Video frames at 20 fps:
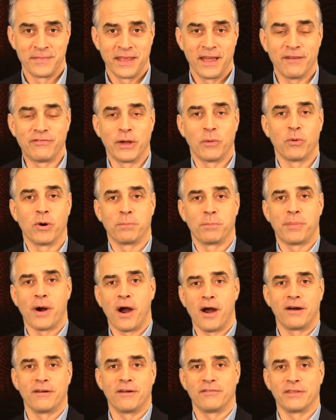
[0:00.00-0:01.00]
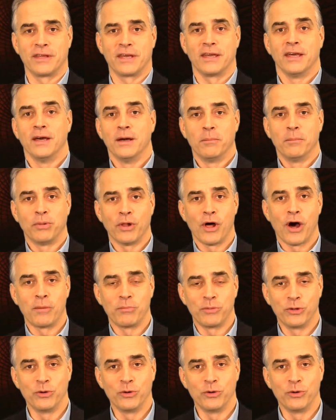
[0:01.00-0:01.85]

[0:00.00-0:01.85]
If they weren't part of the blonde,